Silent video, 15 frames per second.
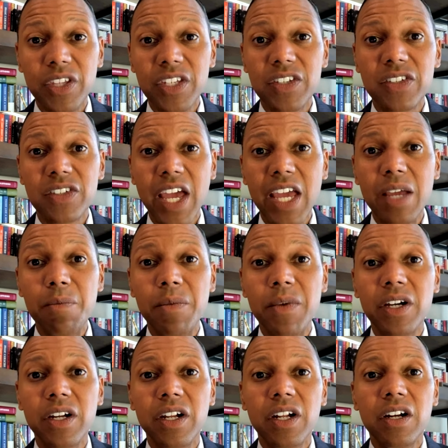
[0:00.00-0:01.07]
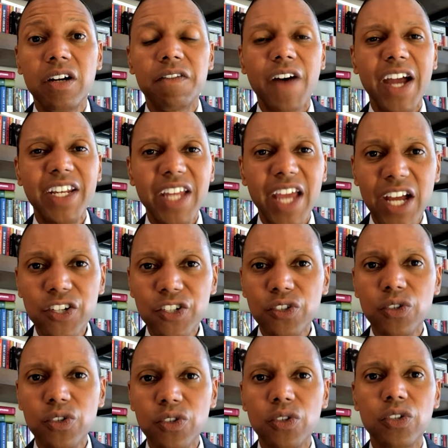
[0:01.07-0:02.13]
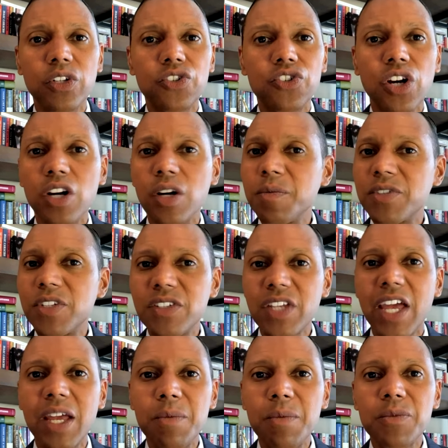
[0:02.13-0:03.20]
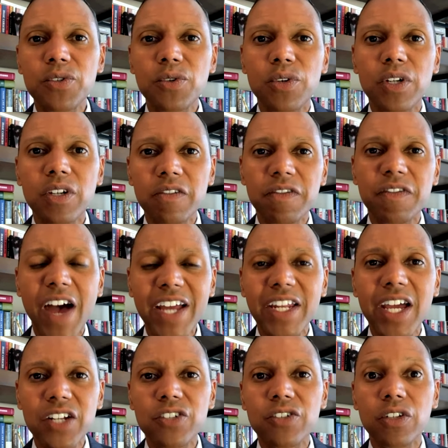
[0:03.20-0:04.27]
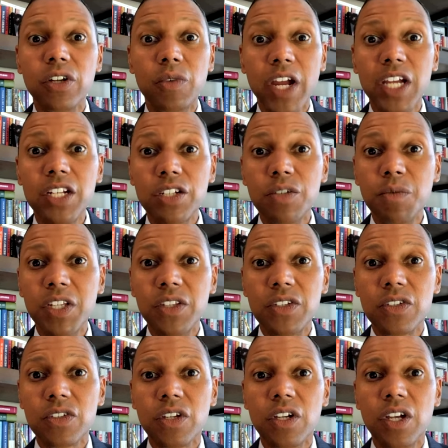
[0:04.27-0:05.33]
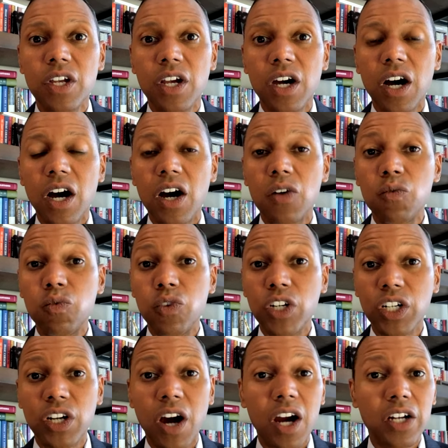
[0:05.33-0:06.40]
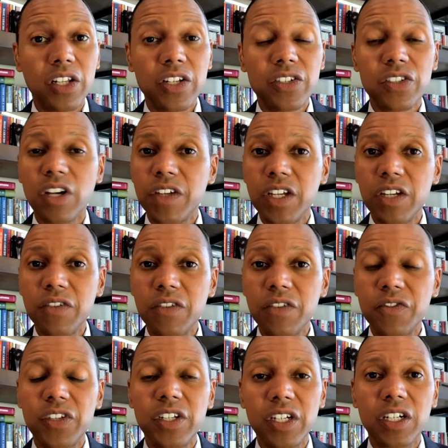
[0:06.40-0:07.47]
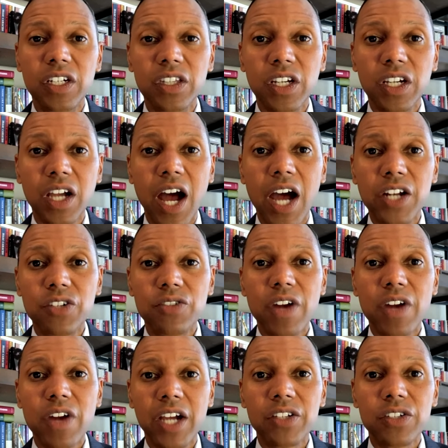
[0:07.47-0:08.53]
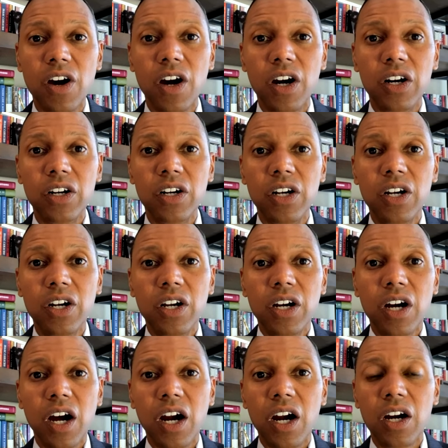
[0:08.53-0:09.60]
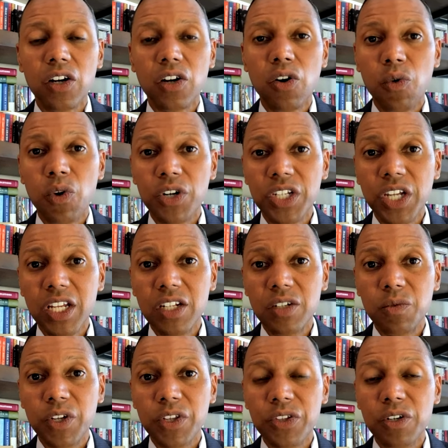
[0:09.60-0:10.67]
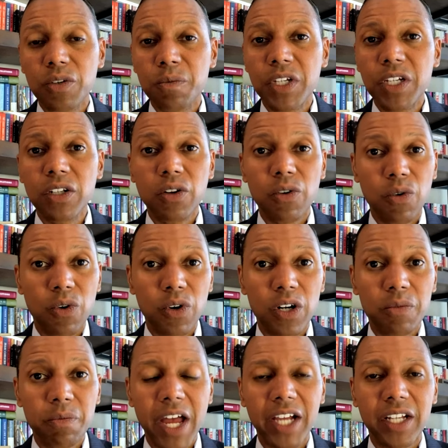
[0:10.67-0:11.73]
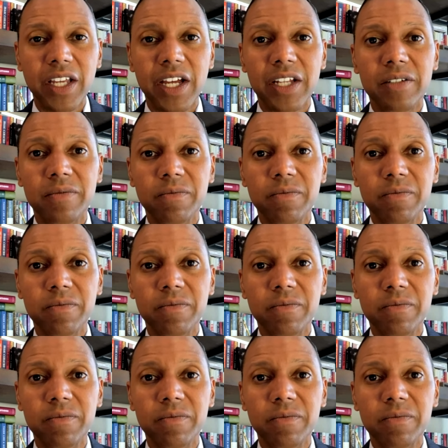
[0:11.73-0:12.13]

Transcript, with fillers: the same financial terms, the same sort of financial arrangements, uh, regardless of if the, the contracts are, are coordinated with or Baghdad